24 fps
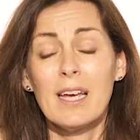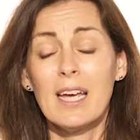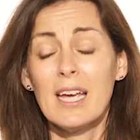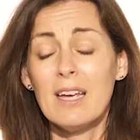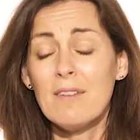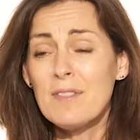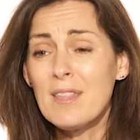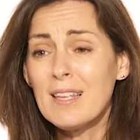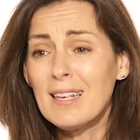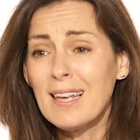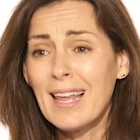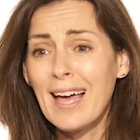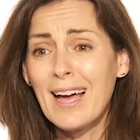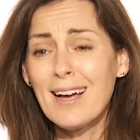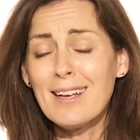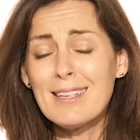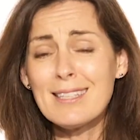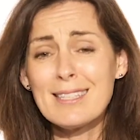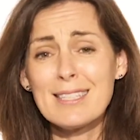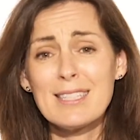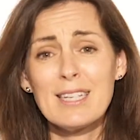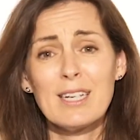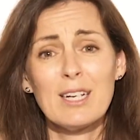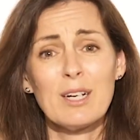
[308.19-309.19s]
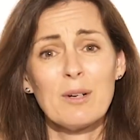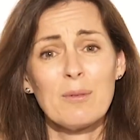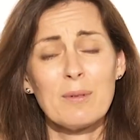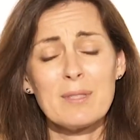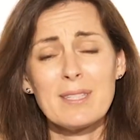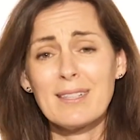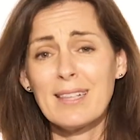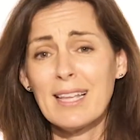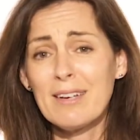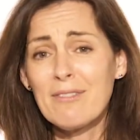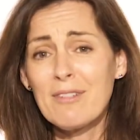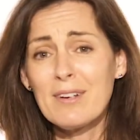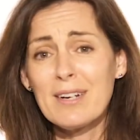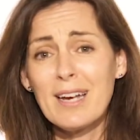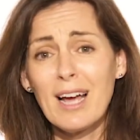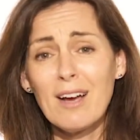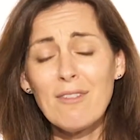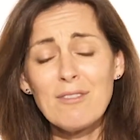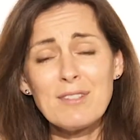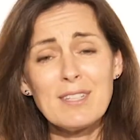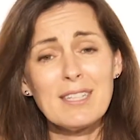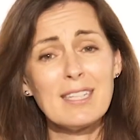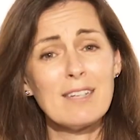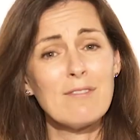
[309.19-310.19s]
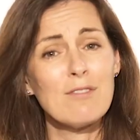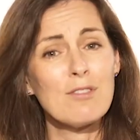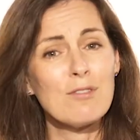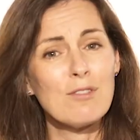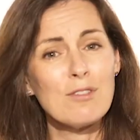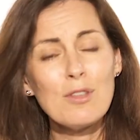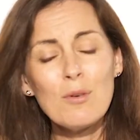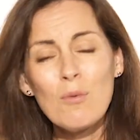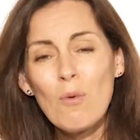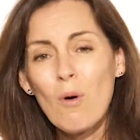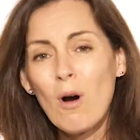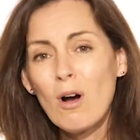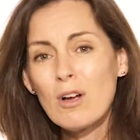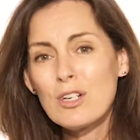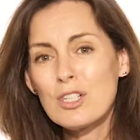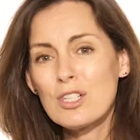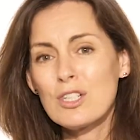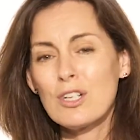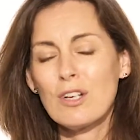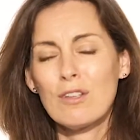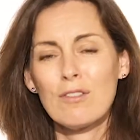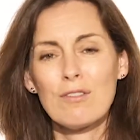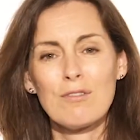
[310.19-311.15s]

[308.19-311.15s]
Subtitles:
If the louse was clever enough to live through the wash,